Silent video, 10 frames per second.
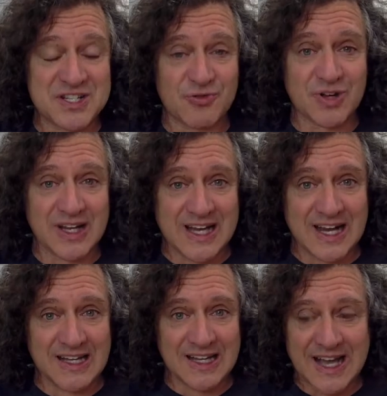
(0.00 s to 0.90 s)
to really kind
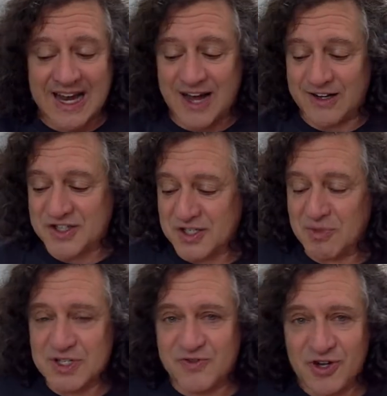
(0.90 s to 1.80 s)
of lay it out in the
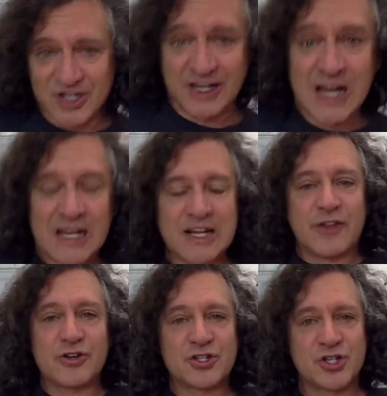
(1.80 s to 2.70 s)
simplest version.
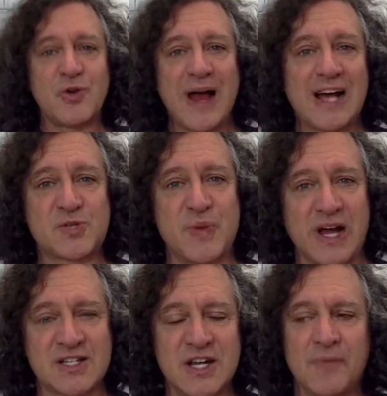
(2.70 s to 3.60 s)
Now, there's two aspects
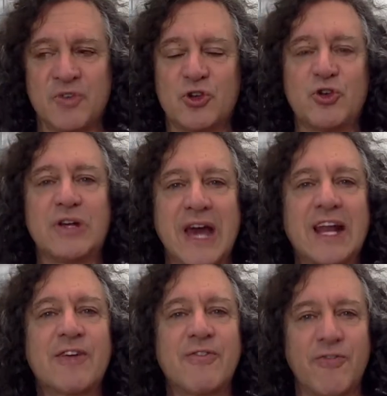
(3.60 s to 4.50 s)
to
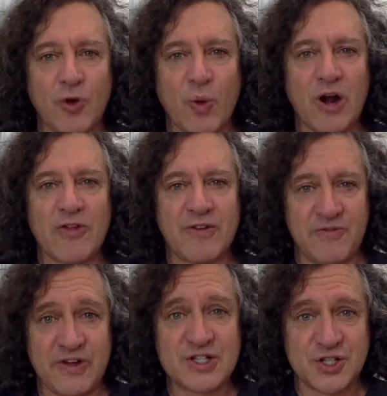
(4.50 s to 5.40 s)
getting footwear that
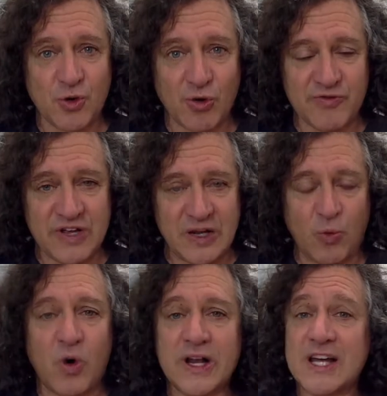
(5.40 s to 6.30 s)
fits your feet.
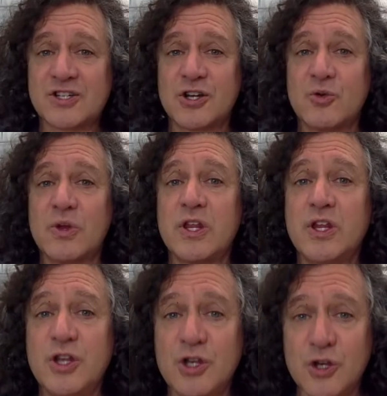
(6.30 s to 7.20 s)
One has to do with
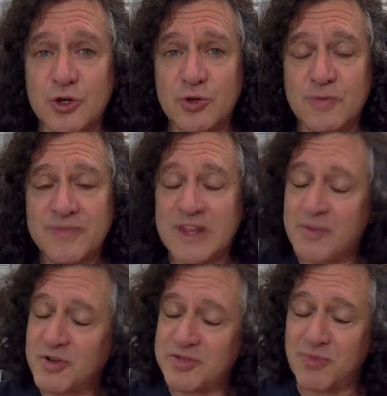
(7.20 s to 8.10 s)
you, the
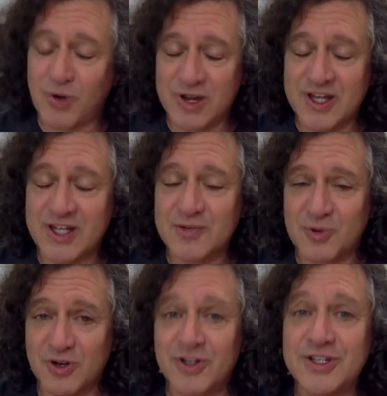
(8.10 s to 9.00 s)
most important thing in the
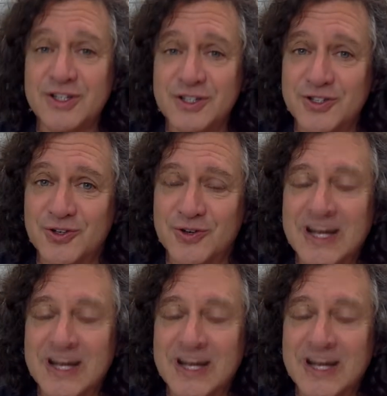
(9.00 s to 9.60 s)
world, you.